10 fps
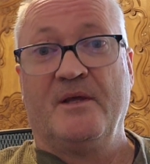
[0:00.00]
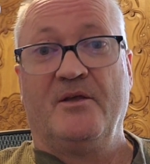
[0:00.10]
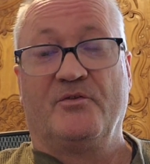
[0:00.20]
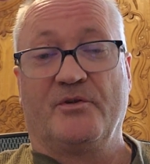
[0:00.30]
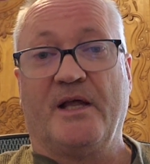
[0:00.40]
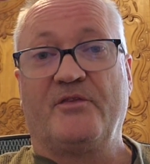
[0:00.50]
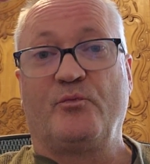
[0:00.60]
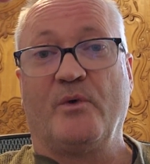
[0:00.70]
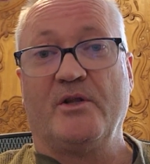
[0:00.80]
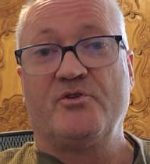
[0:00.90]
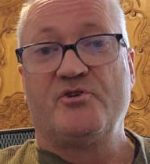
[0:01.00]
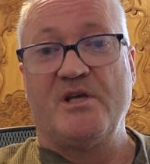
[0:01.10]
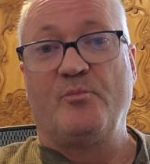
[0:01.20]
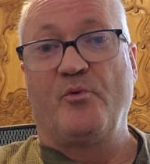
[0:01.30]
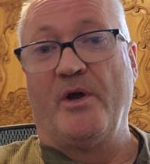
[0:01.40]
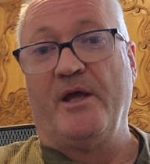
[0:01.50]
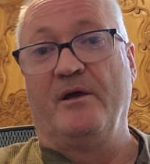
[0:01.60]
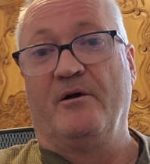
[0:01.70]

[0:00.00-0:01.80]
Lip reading: So that's one cheap way